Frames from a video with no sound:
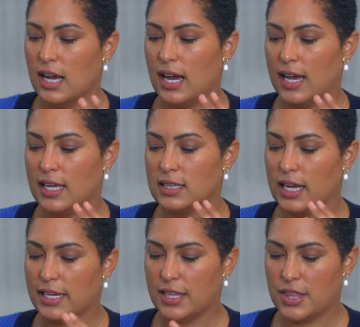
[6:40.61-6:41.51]
I
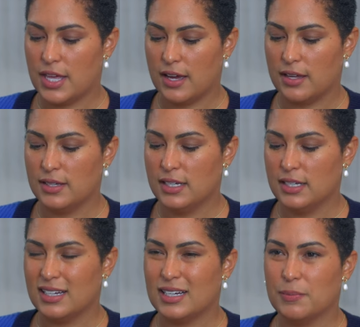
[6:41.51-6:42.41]
like that
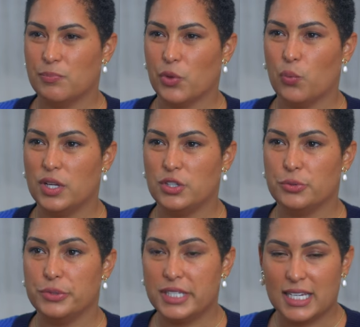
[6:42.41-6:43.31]
um, when
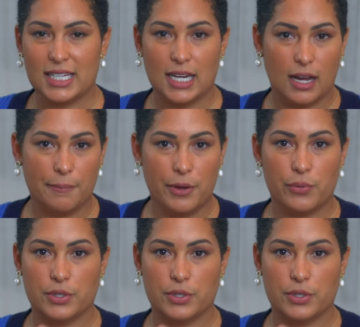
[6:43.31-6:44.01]
you ding it up,